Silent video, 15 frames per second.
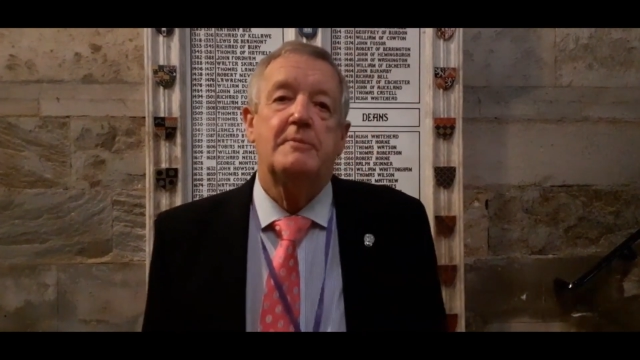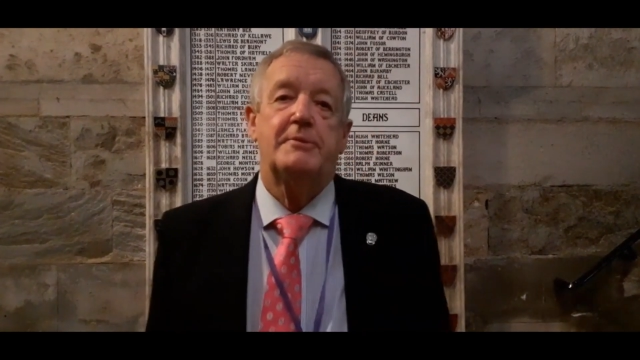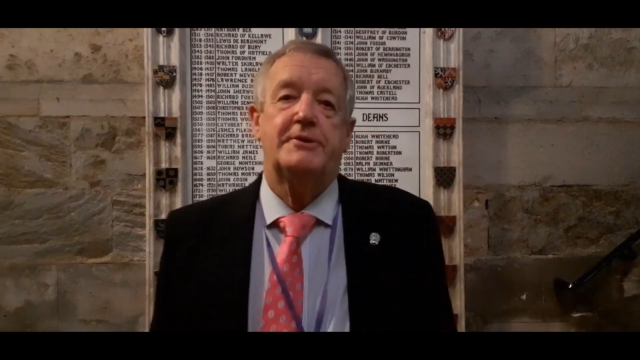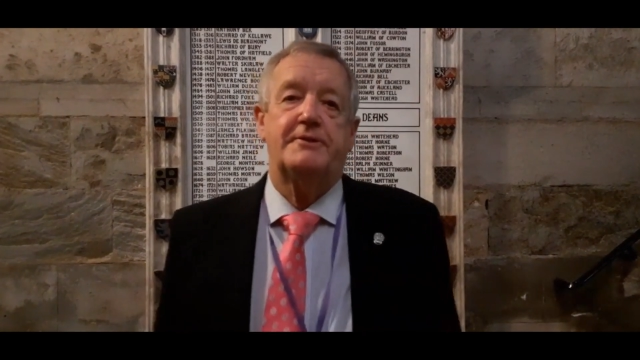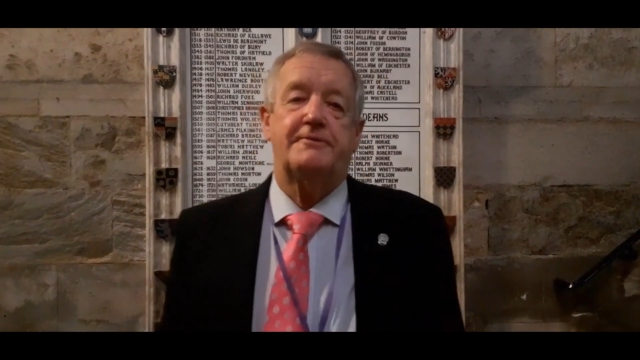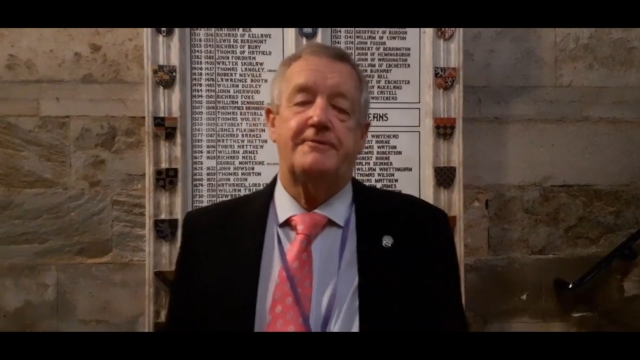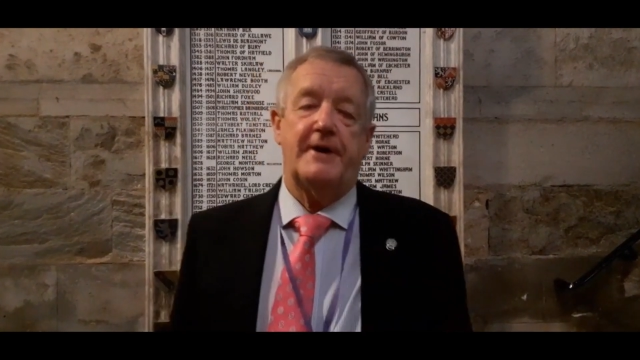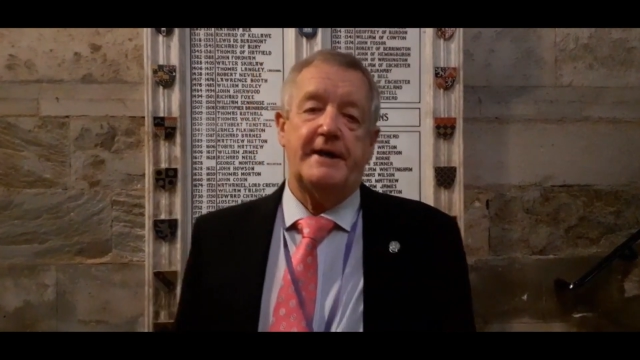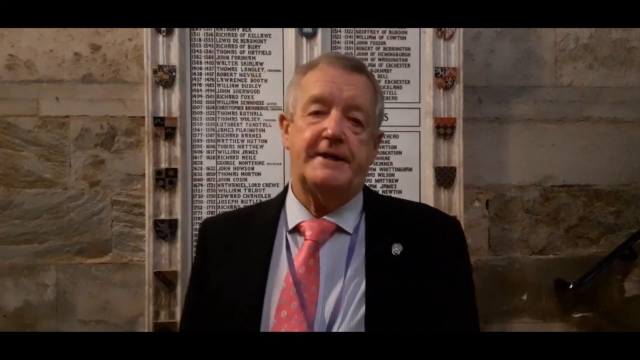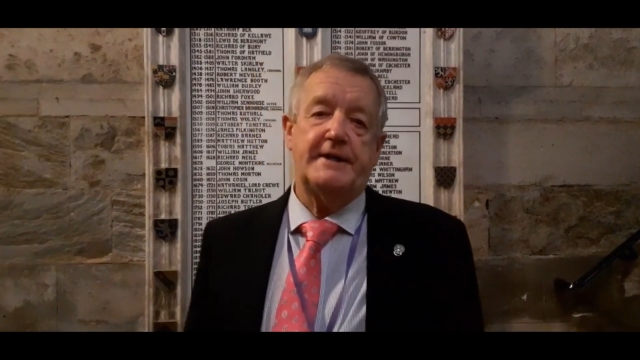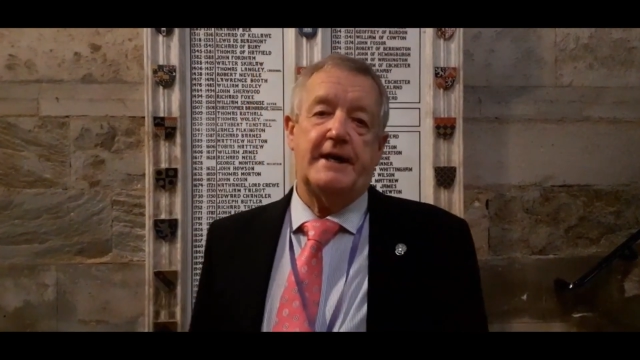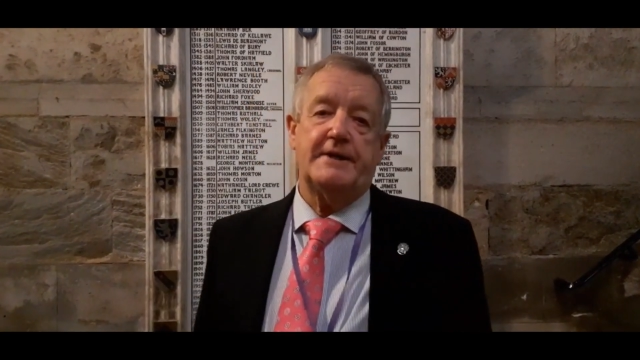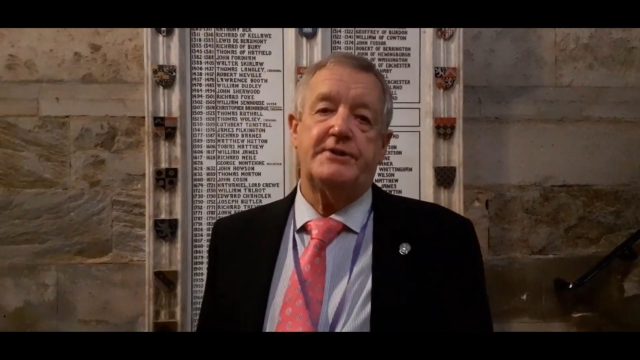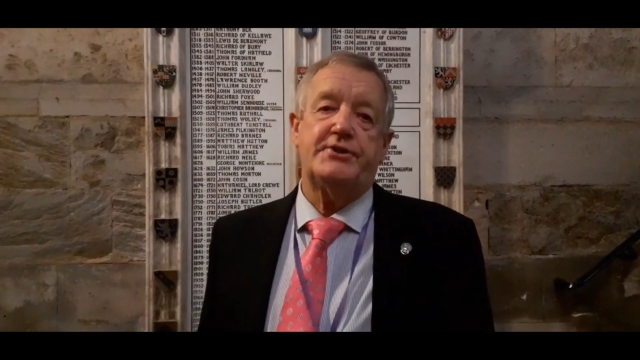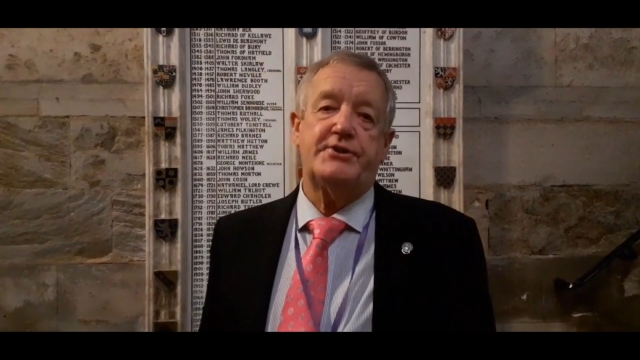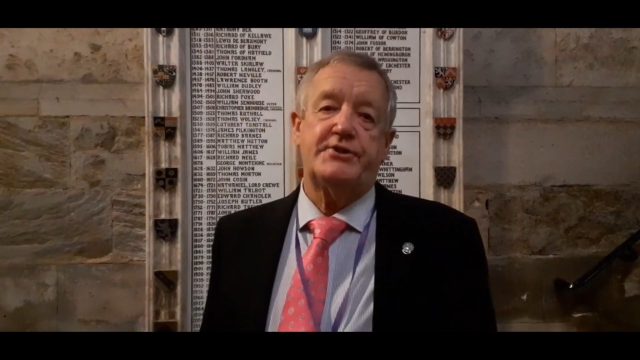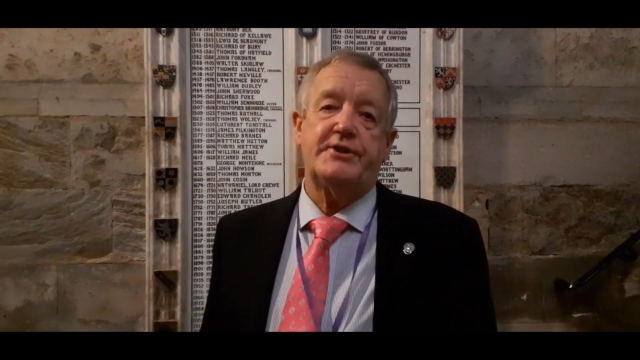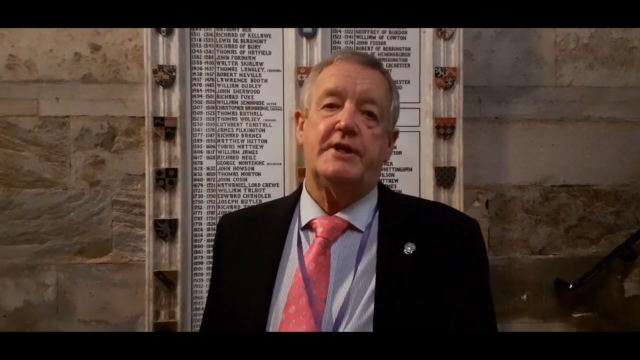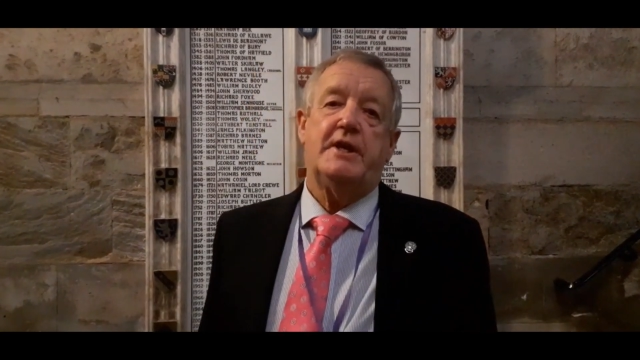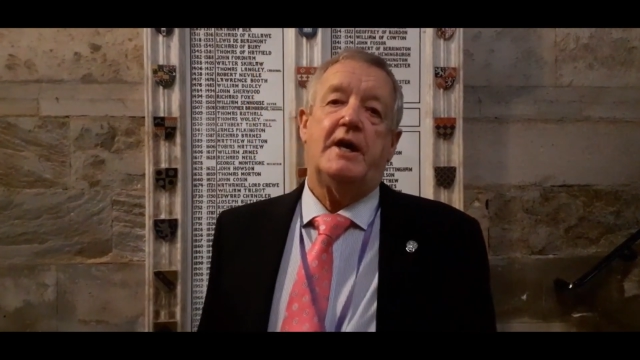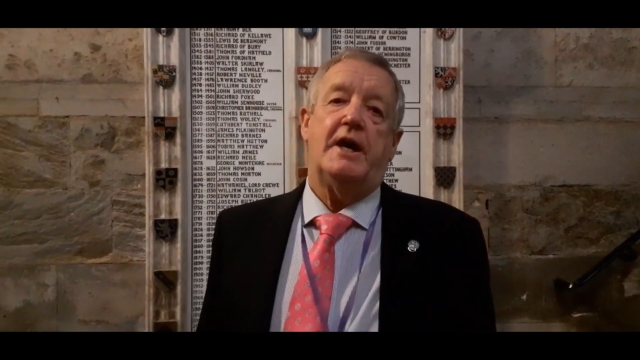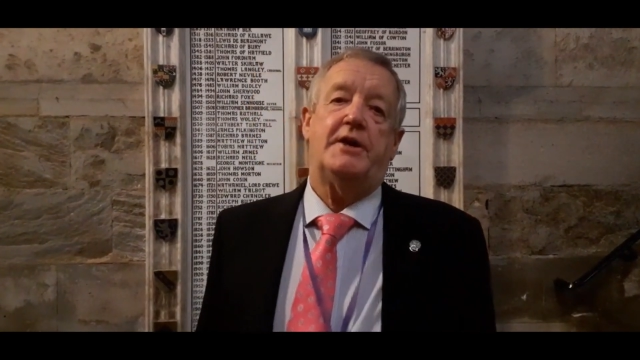but the finance
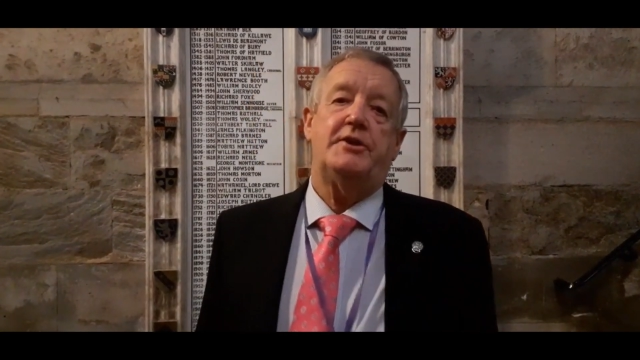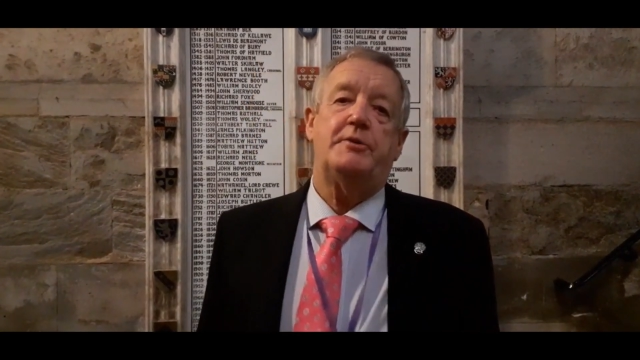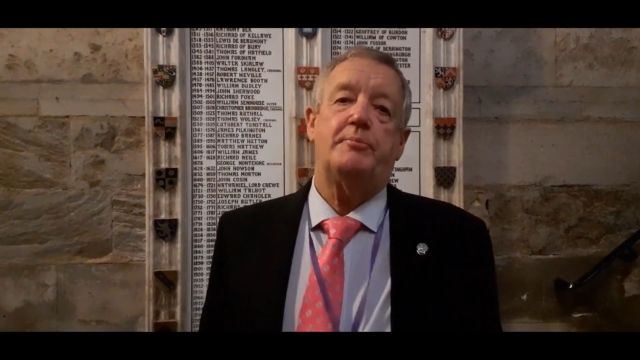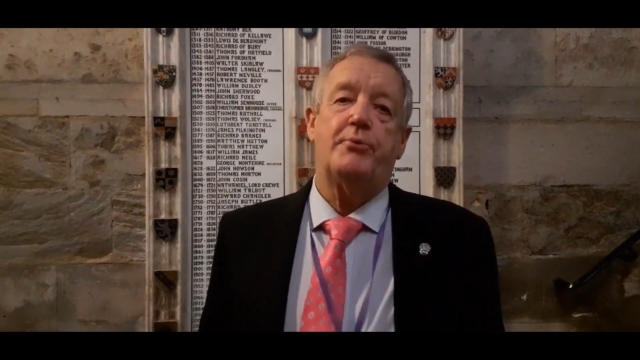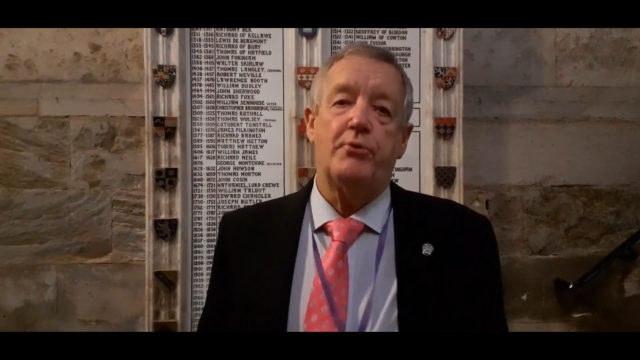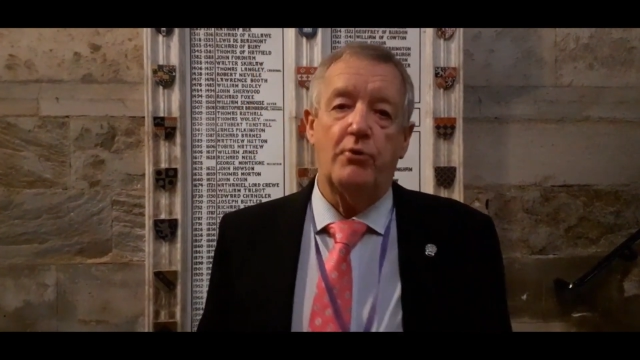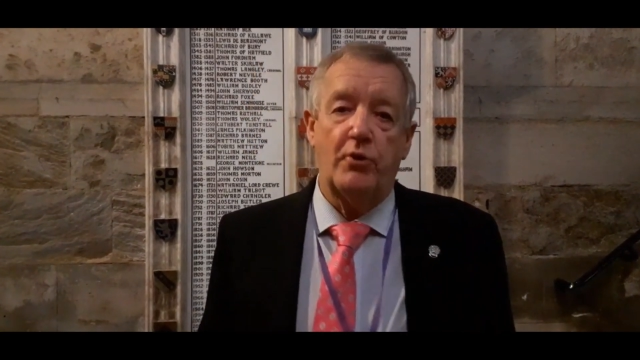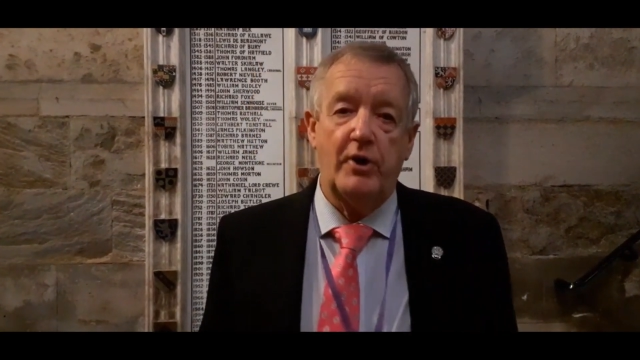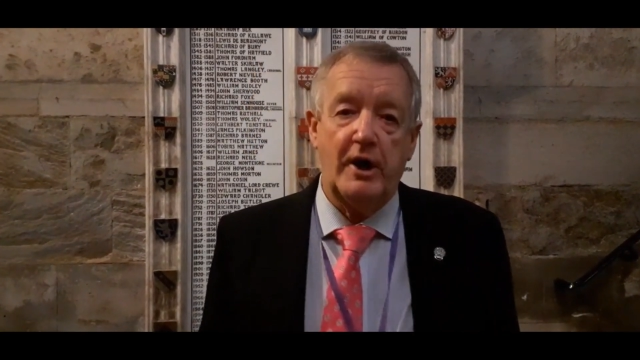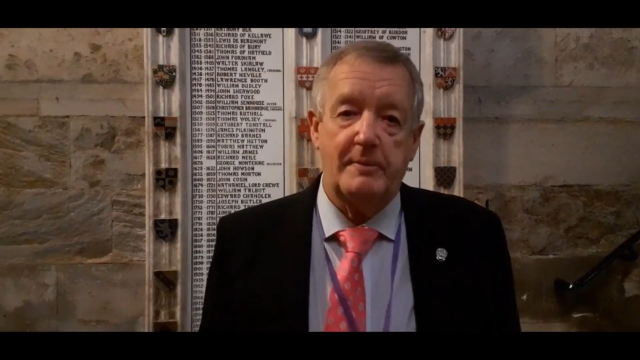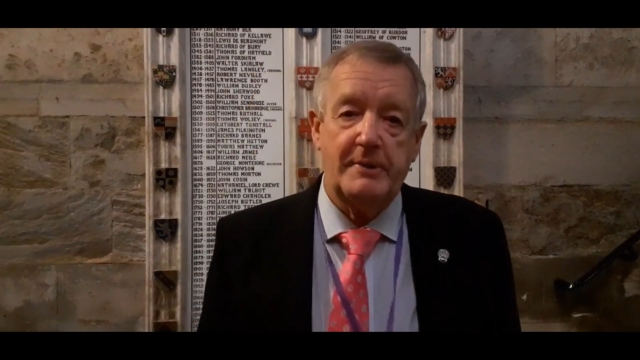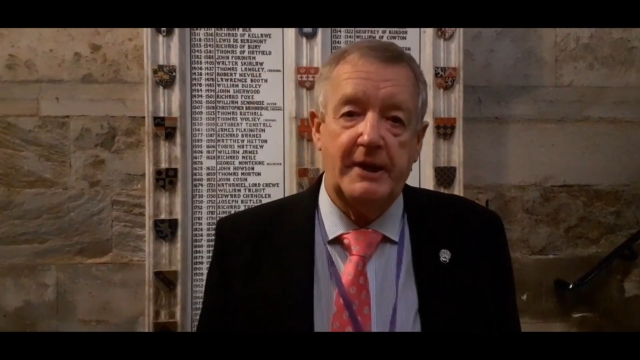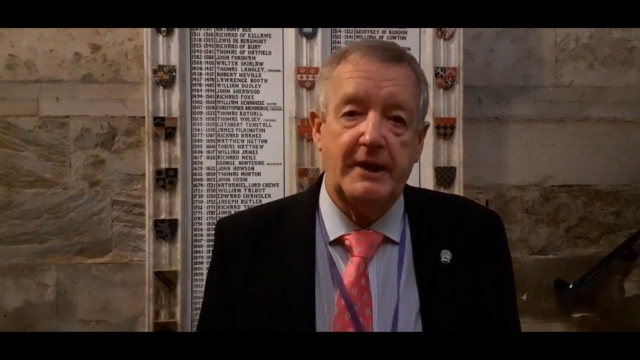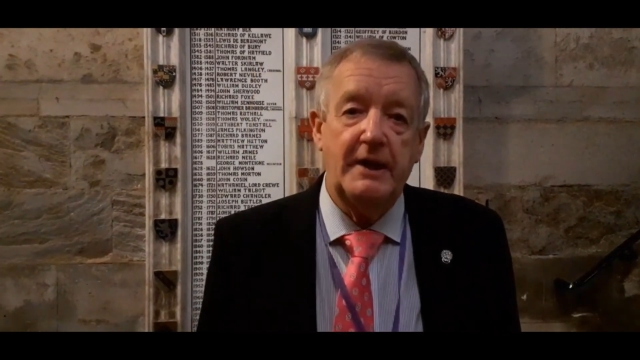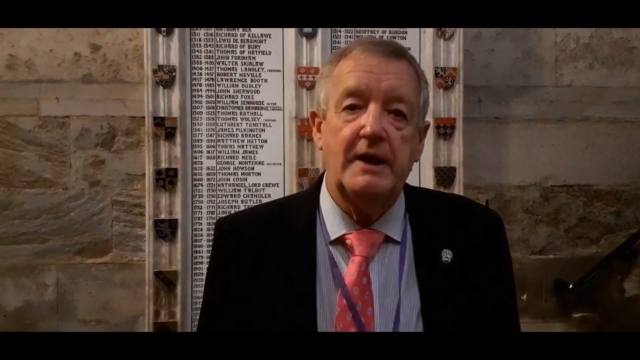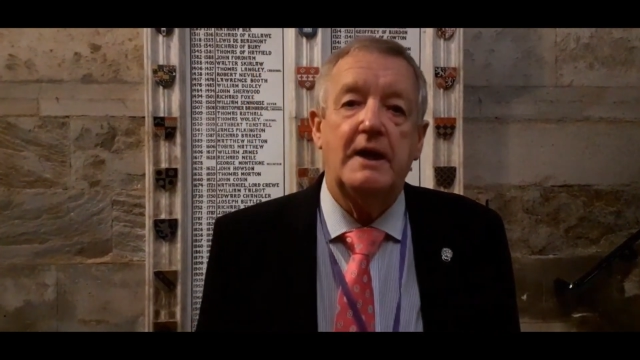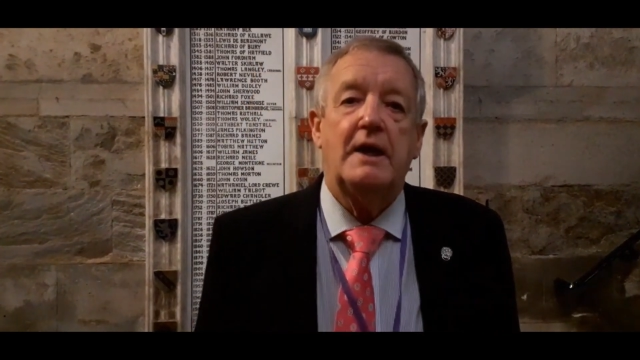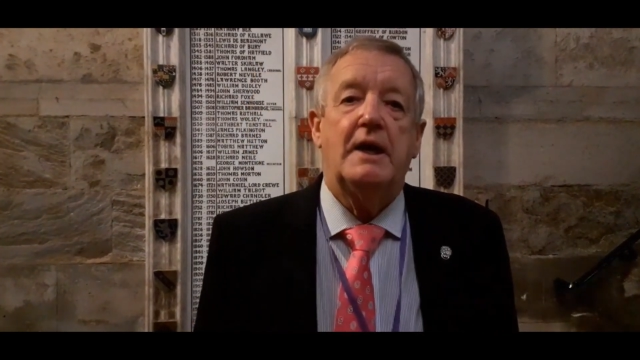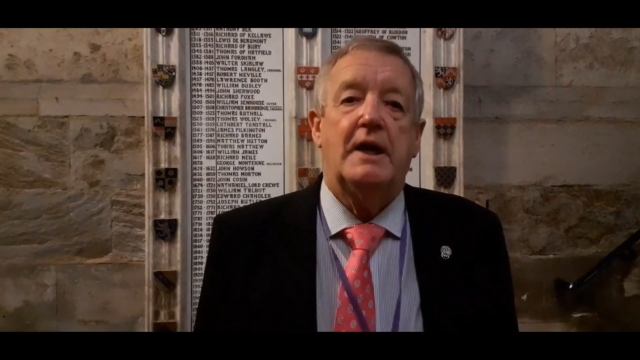and the programming